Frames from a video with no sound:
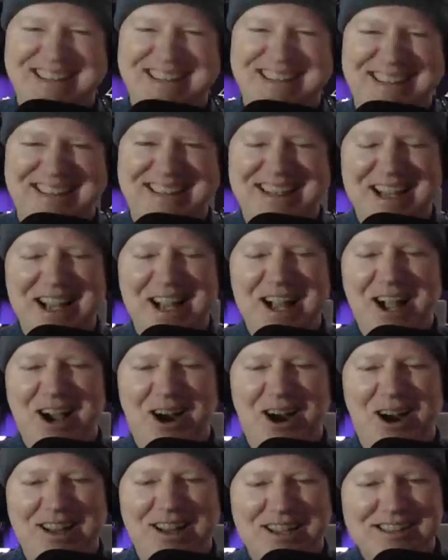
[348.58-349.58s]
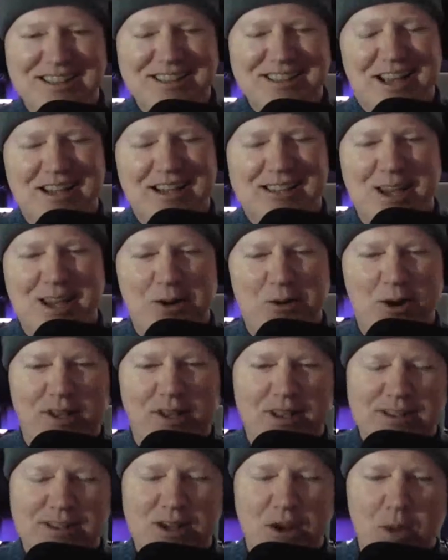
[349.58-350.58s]
right, I tell you
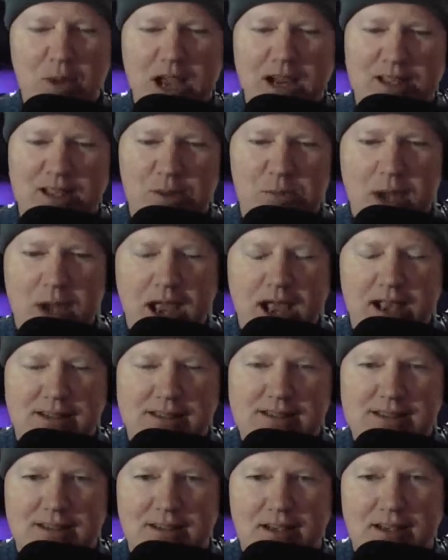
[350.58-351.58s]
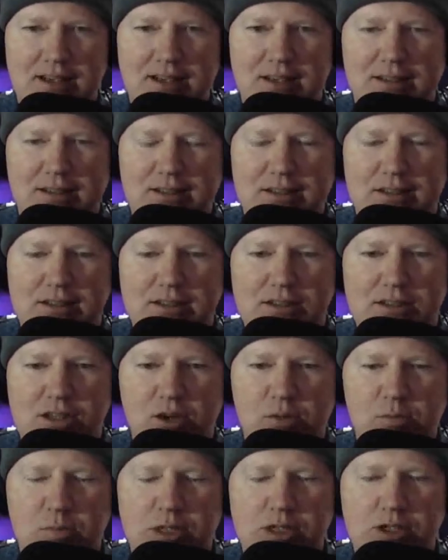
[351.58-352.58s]
what, let's go back in the past.
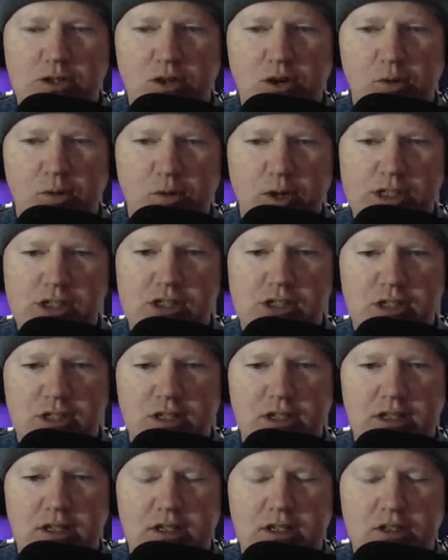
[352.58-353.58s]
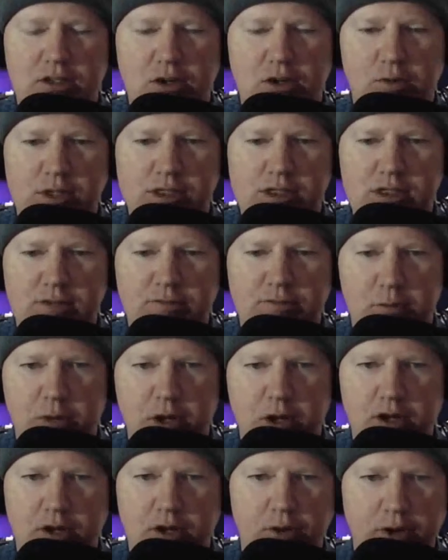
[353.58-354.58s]
But you're originally from
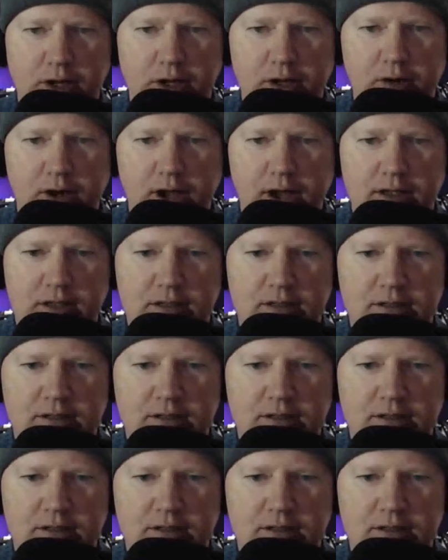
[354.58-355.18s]
Hungary, correct?